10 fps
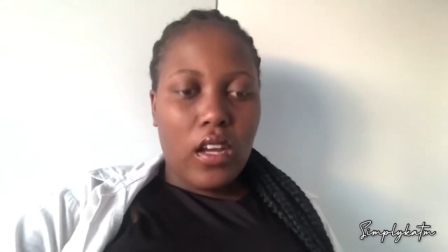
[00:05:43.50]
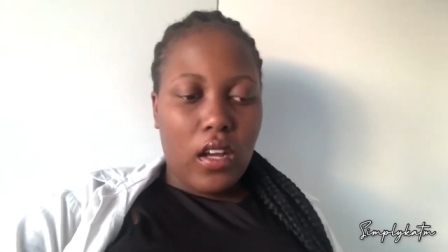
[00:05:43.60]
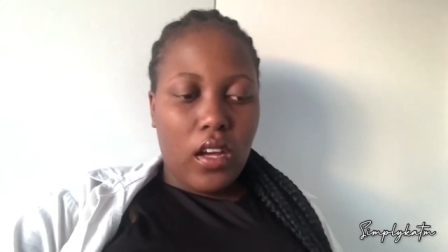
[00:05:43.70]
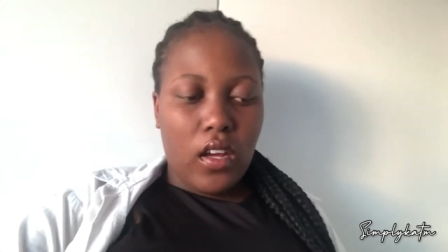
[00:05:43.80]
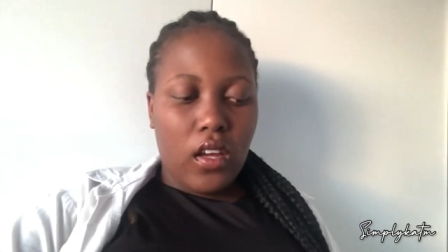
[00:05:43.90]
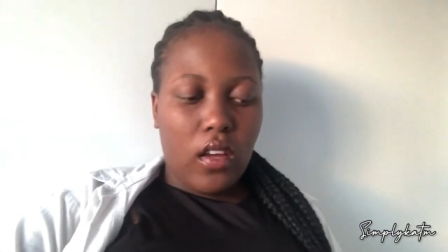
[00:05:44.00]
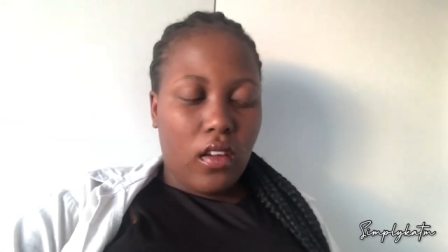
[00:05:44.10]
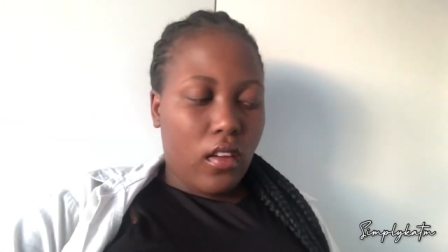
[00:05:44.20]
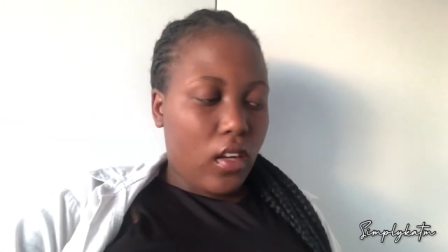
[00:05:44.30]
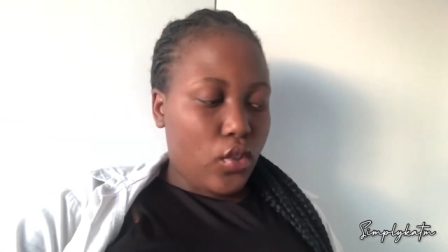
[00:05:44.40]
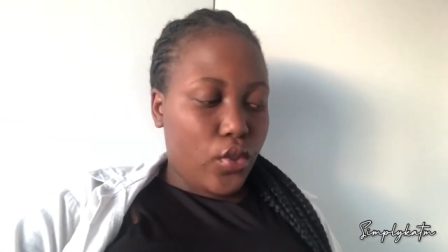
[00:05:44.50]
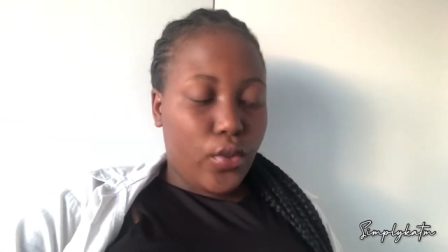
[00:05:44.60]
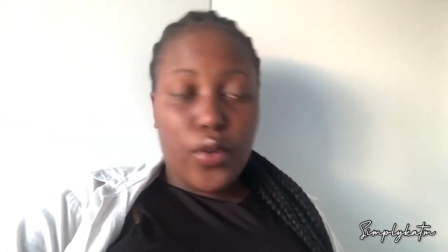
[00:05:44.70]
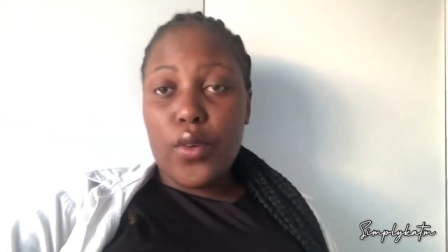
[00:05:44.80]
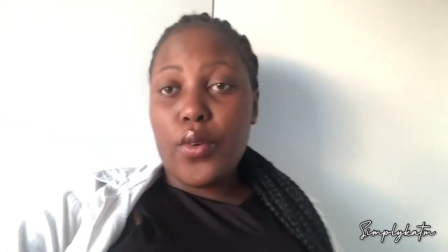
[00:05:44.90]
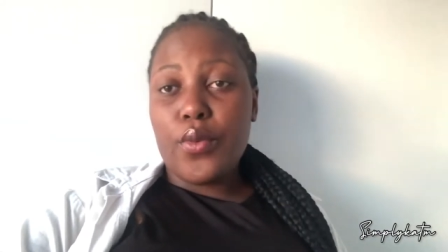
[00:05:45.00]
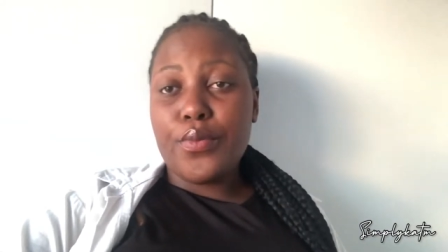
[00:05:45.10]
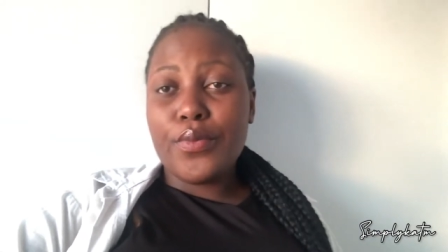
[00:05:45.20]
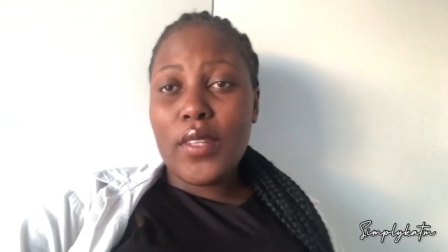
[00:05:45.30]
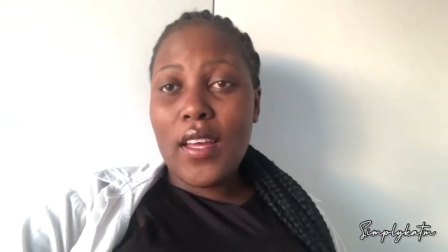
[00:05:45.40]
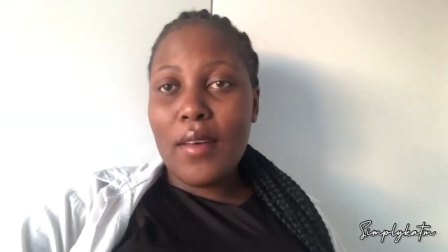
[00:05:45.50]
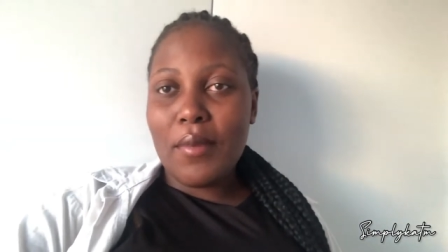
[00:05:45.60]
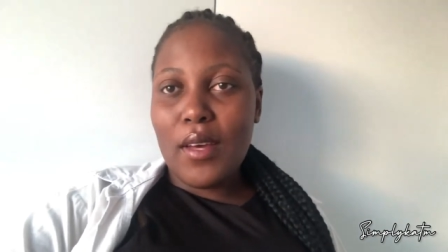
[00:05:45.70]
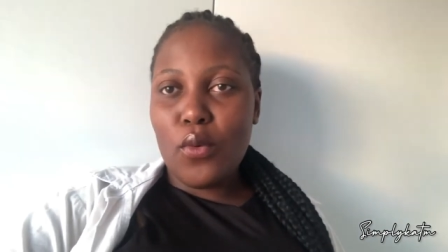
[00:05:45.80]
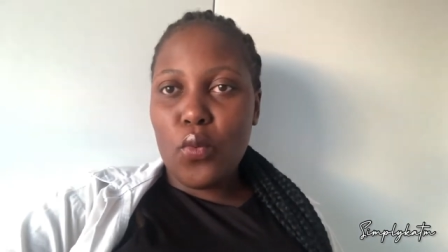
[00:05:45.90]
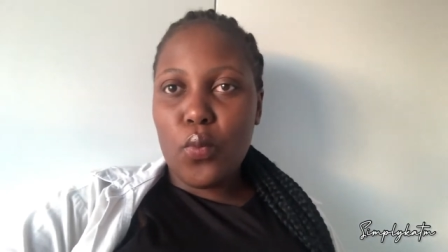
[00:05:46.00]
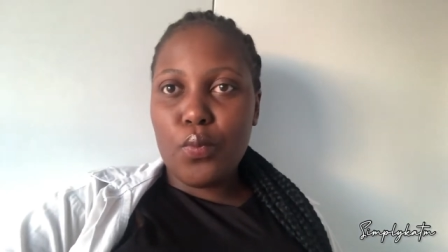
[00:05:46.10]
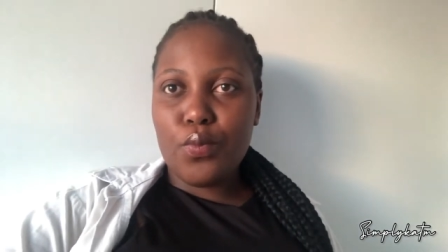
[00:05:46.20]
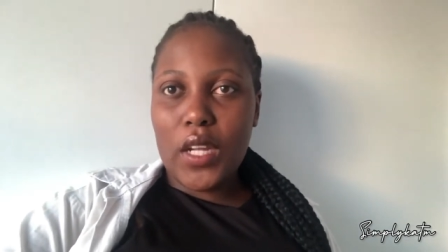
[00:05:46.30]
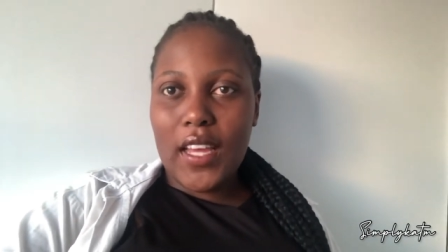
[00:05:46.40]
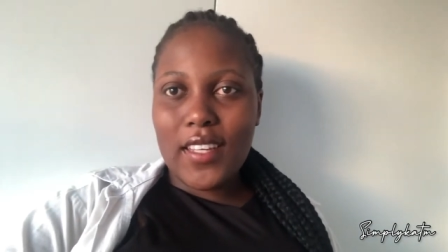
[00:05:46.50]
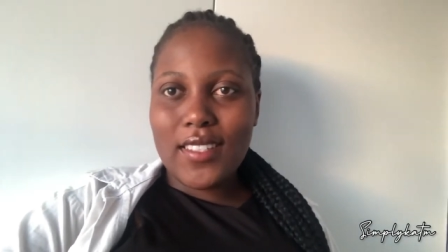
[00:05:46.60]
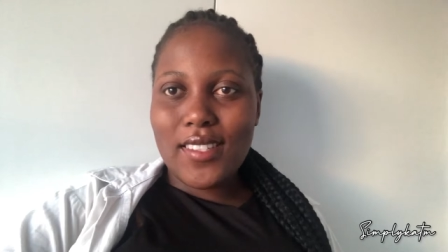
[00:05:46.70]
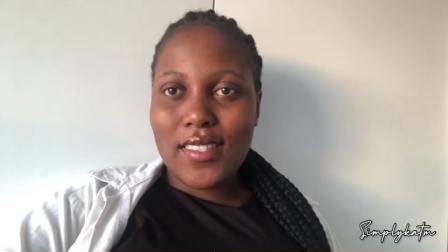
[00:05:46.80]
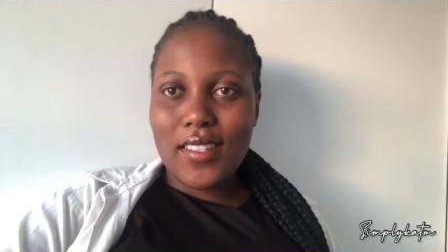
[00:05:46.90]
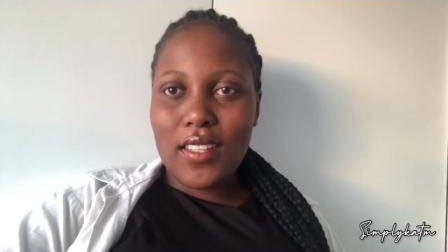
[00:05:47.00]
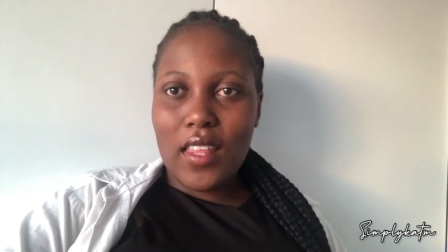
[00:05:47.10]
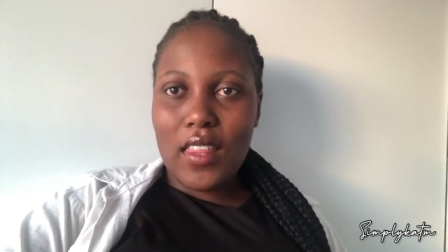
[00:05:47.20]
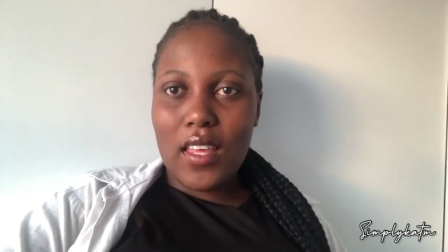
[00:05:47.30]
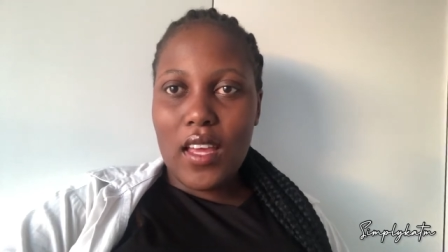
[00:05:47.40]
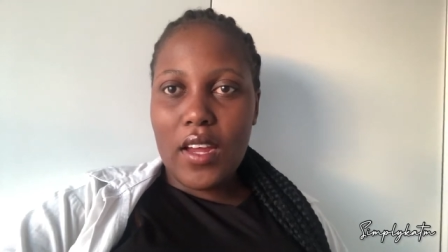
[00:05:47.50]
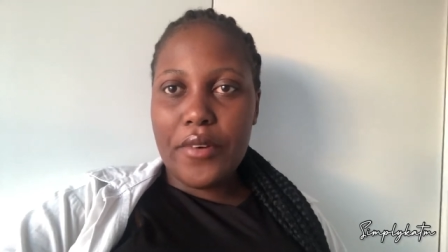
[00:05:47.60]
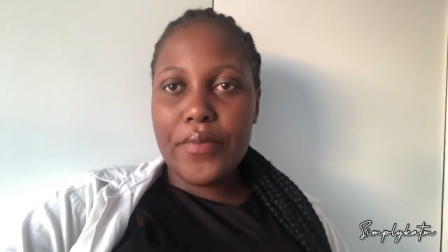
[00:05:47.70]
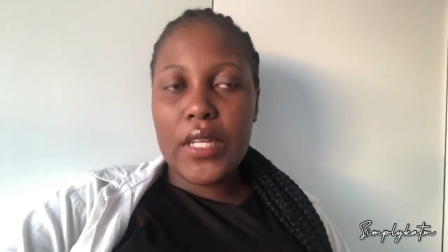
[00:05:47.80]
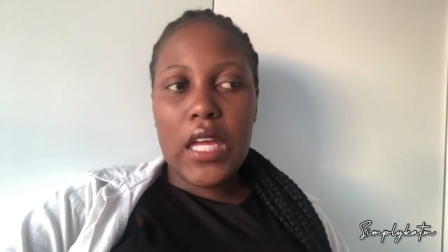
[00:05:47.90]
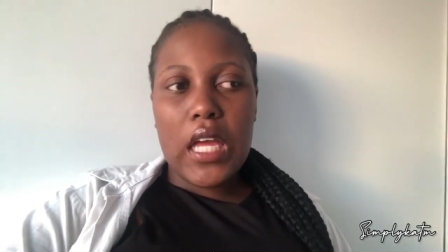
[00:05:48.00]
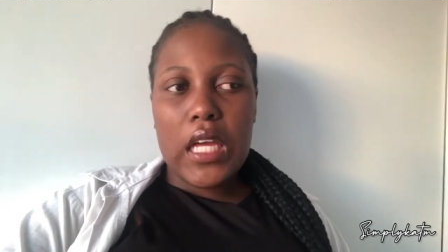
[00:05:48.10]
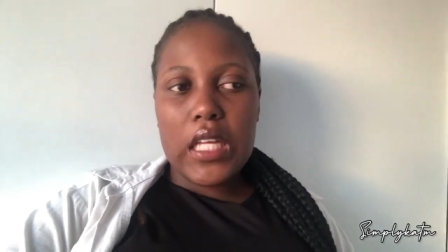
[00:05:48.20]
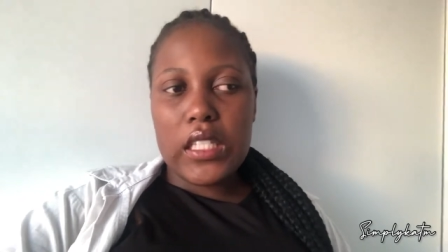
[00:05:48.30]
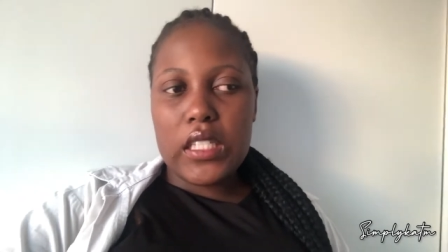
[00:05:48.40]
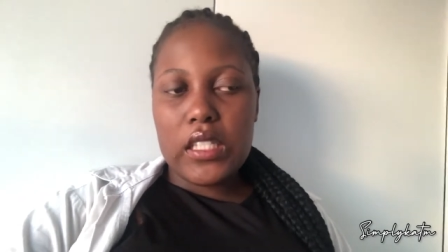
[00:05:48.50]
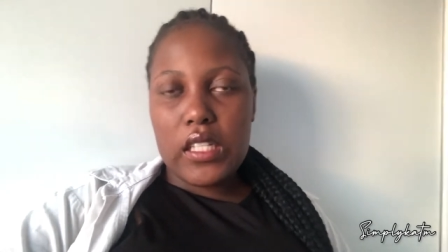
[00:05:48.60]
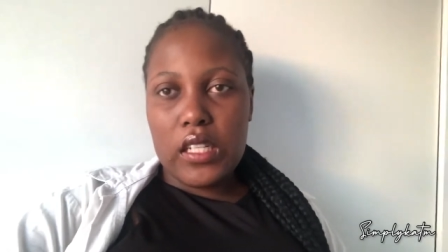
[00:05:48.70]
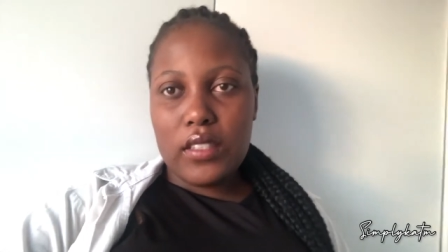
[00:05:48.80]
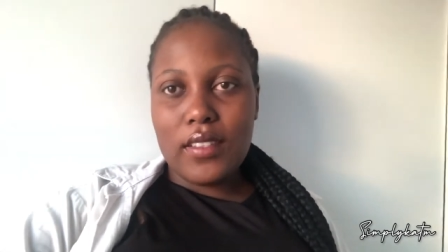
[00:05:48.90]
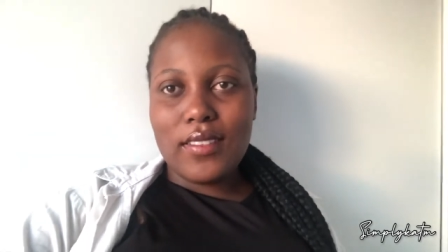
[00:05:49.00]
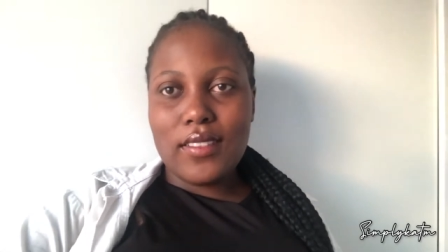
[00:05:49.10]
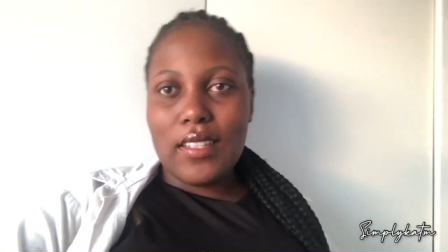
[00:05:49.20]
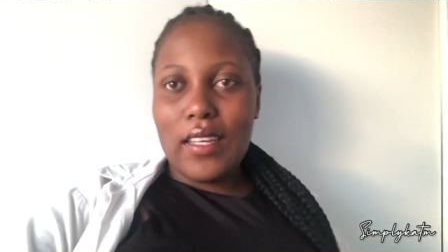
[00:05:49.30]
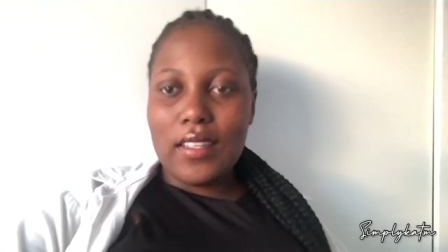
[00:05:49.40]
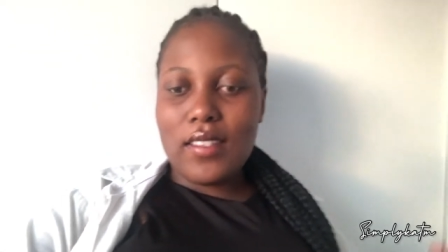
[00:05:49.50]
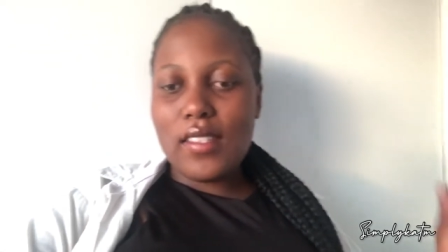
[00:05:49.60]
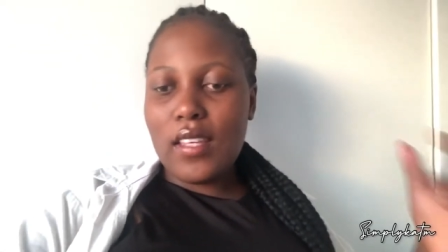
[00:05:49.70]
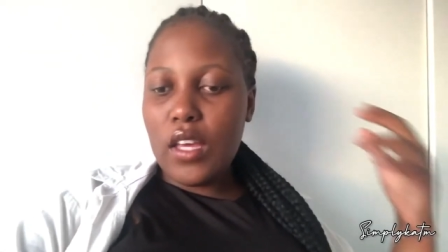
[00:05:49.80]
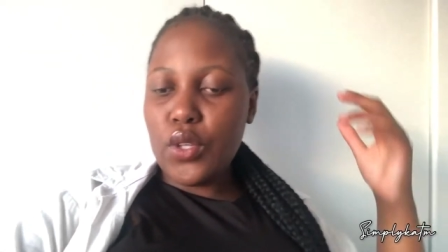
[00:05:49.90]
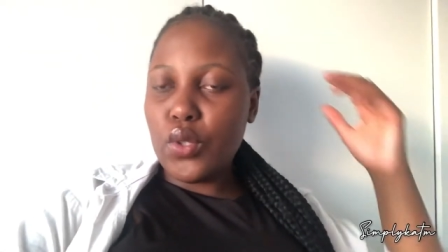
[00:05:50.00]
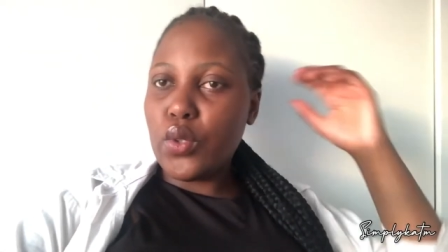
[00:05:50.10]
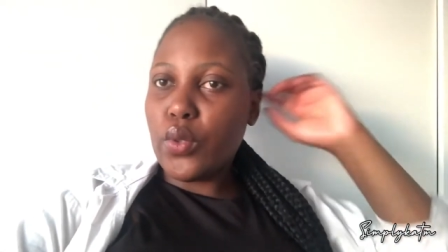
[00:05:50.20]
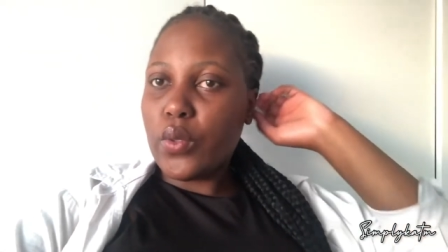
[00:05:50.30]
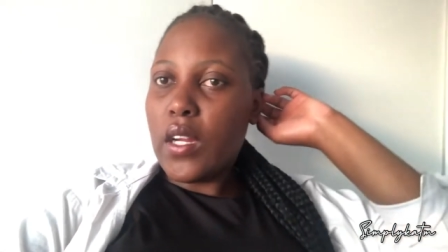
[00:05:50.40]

i i don't know my luggage is still in there it still needs you know